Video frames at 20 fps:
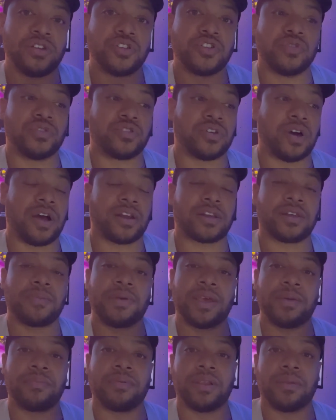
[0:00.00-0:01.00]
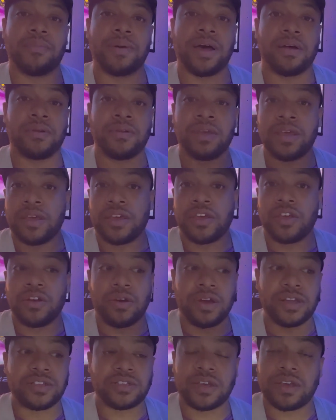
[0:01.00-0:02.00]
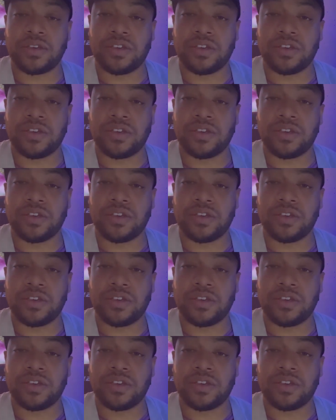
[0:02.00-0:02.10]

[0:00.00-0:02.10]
to talk to people about, you know, it's,